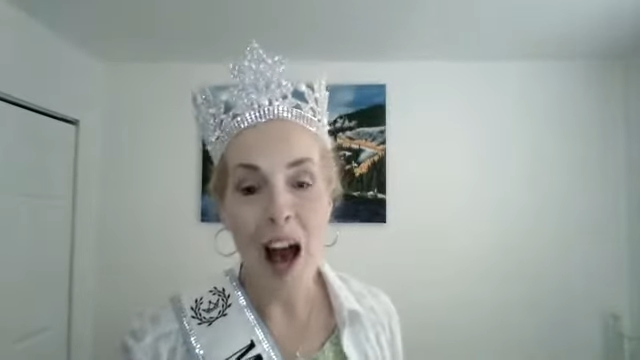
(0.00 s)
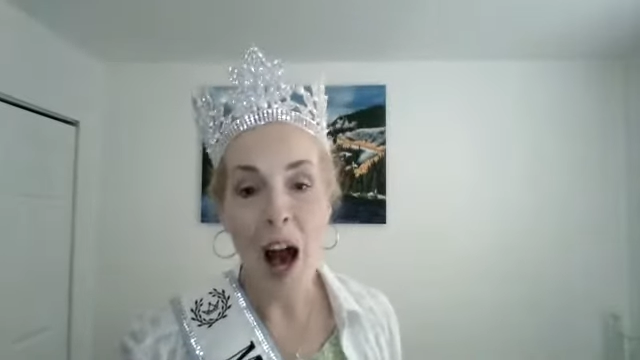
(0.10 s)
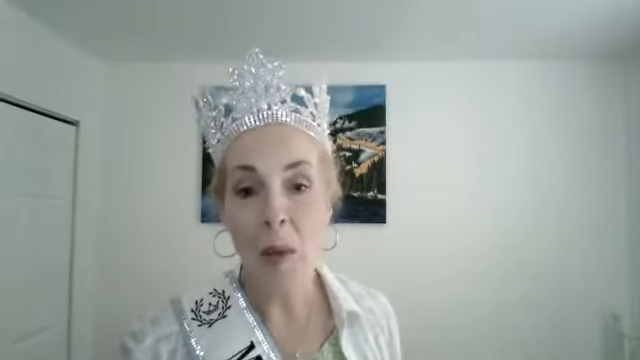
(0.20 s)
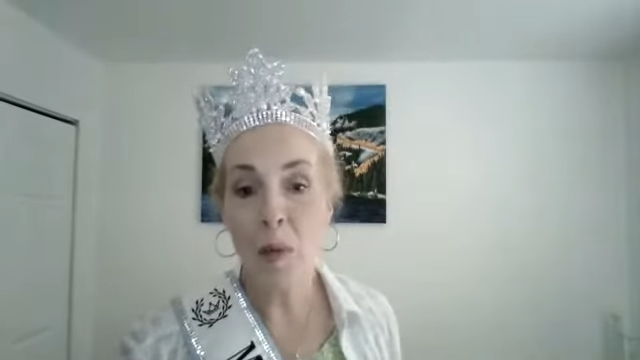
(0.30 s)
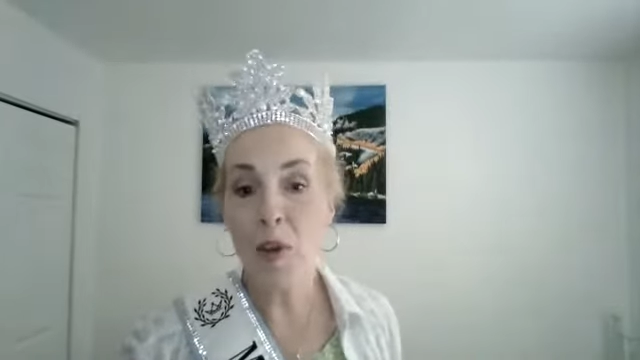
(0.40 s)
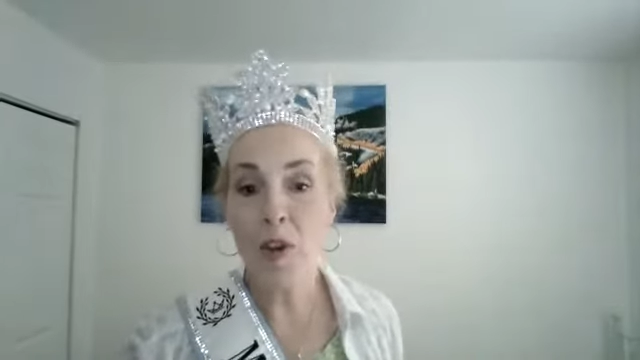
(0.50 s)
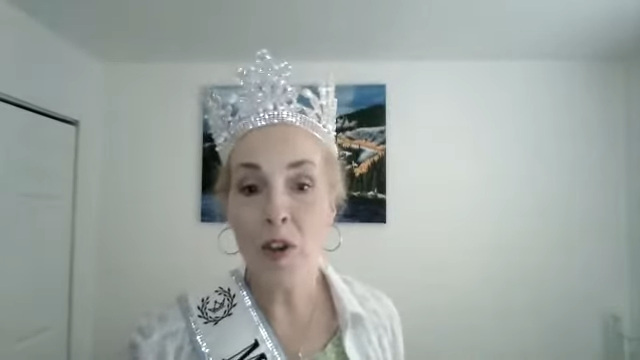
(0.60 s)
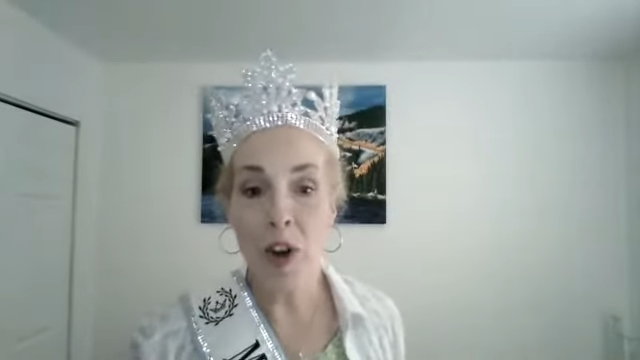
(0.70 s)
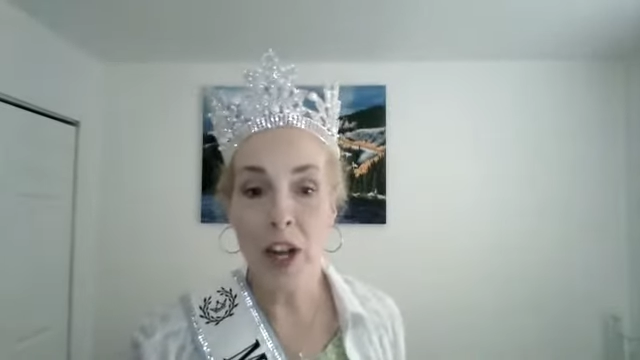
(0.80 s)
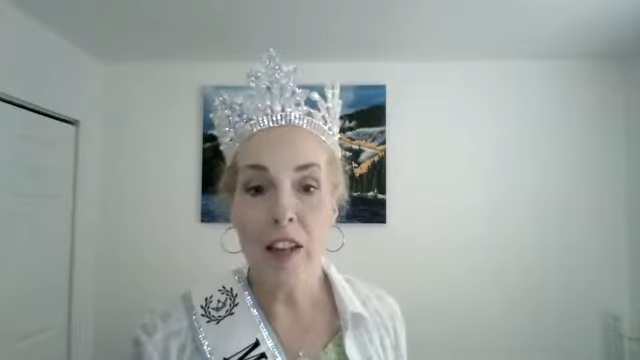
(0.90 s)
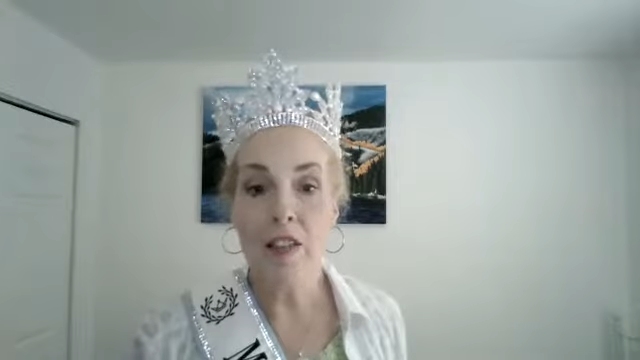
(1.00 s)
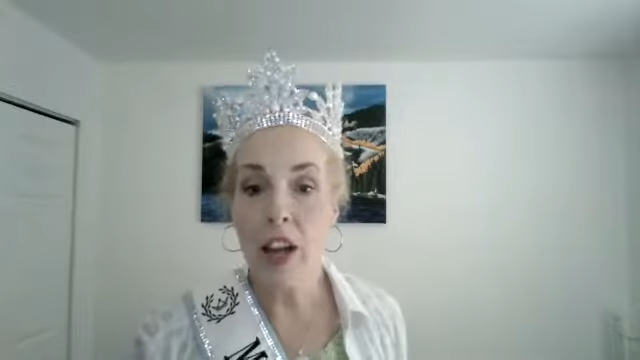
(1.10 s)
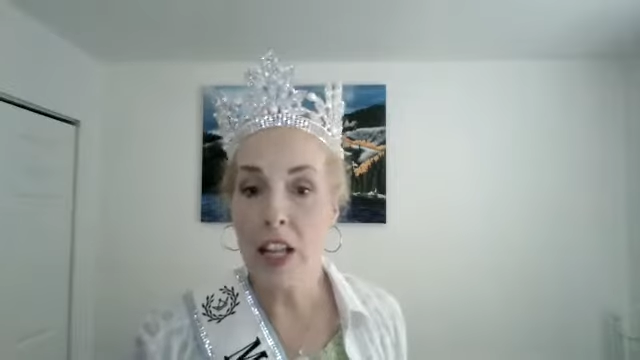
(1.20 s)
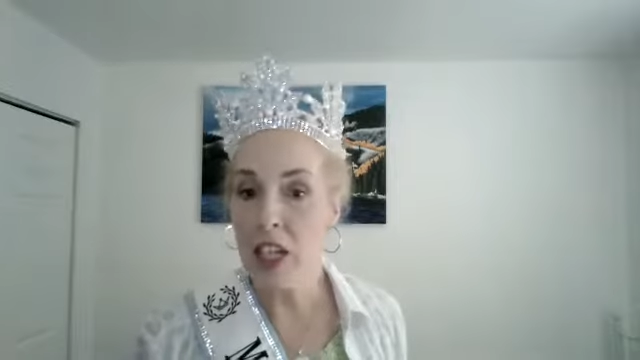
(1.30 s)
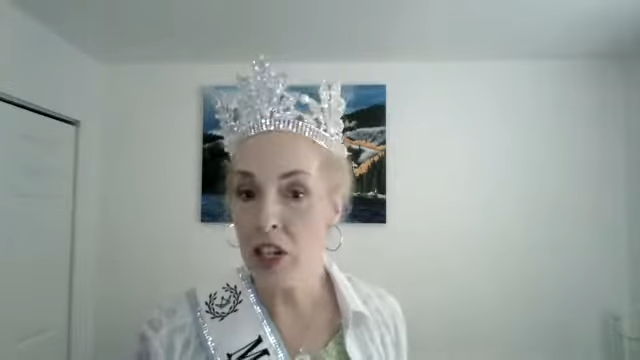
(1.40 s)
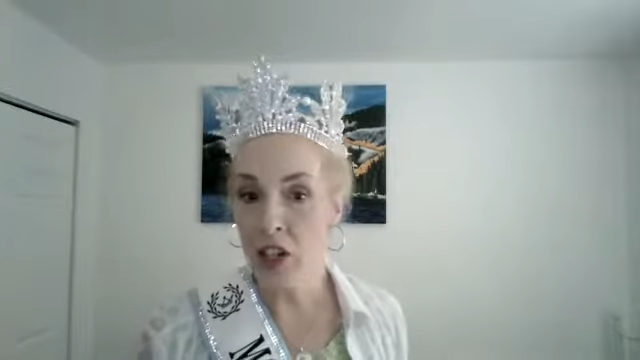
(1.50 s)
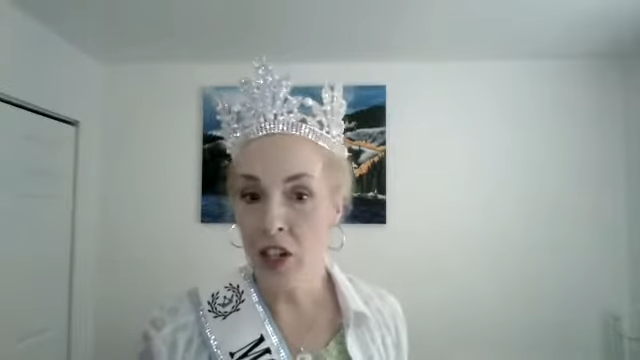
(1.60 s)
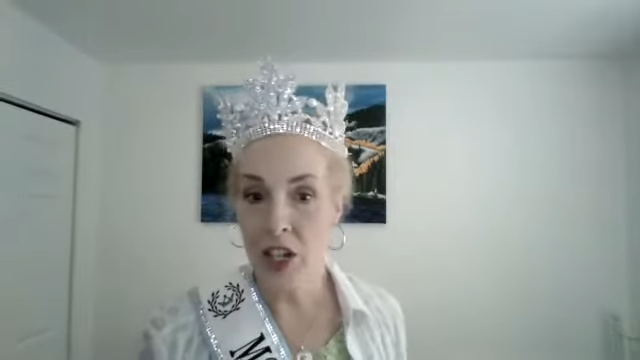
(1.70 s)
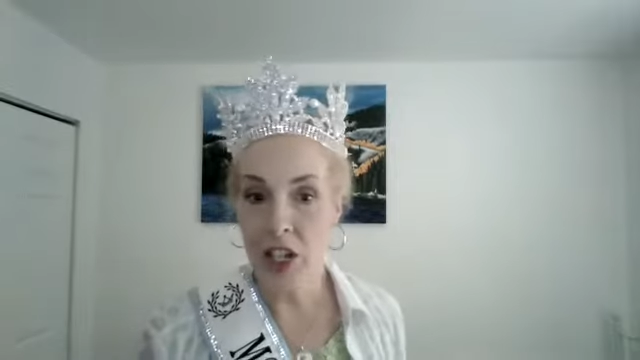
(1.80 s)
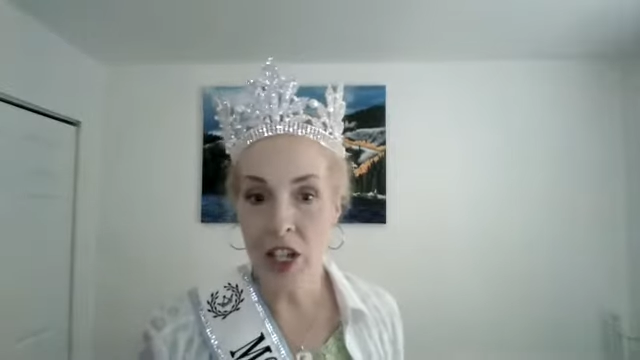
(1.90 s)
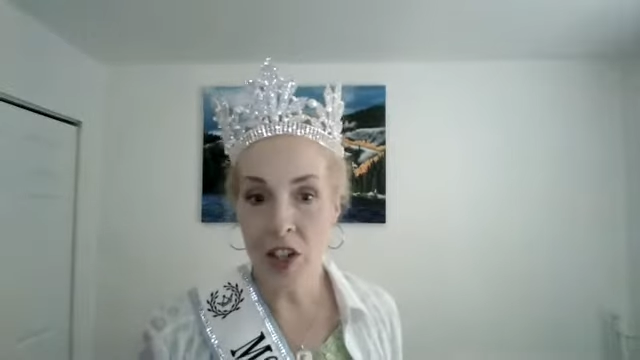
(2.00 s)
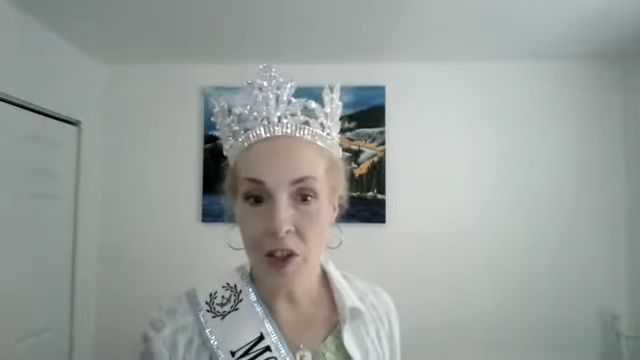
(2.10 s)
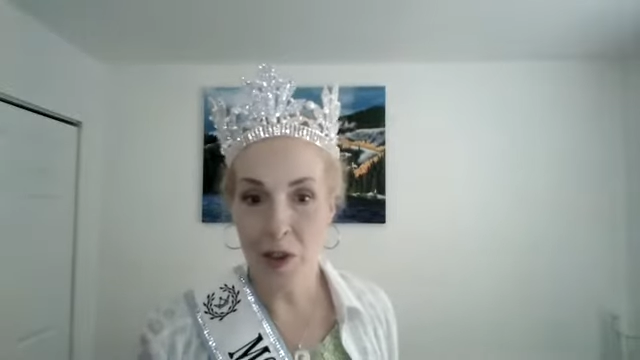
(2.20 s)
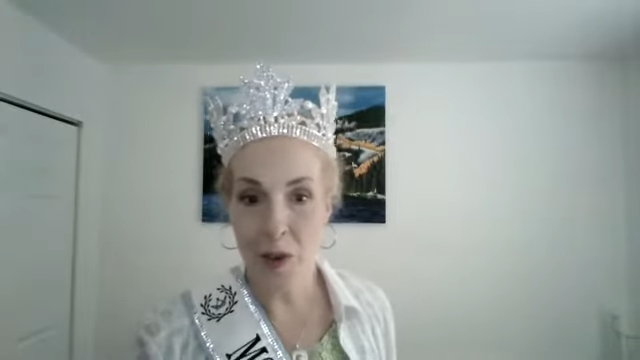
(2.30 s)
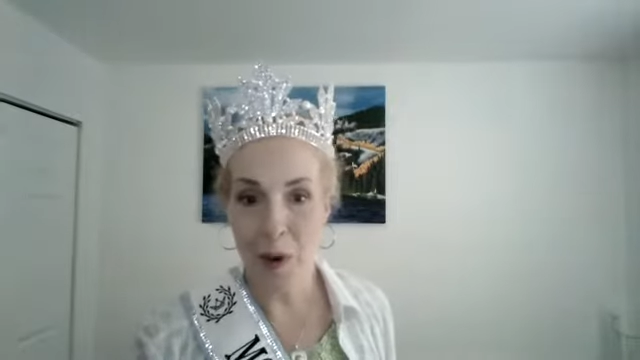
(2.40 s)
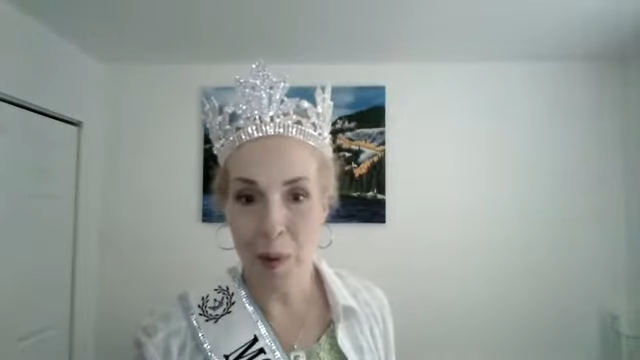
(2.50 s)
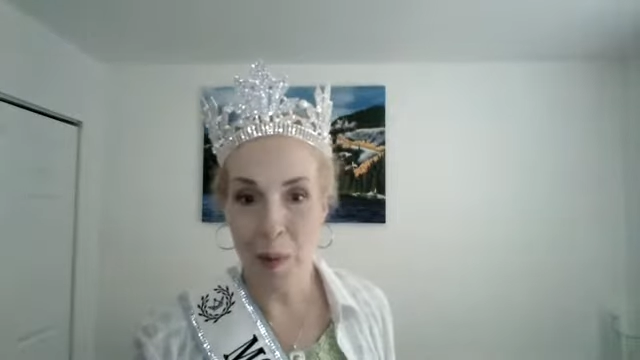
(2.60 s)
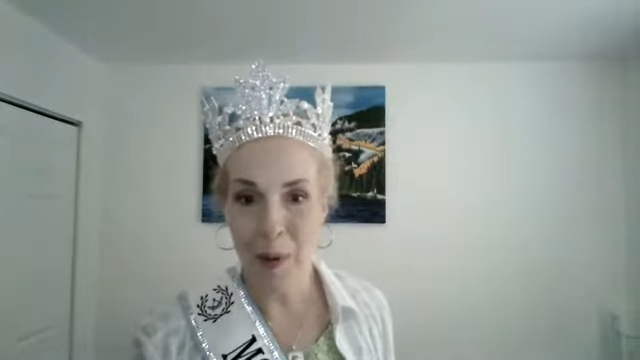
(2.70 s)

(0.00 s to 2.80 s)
I'm with Ukrainian Volunteer Teachers Group,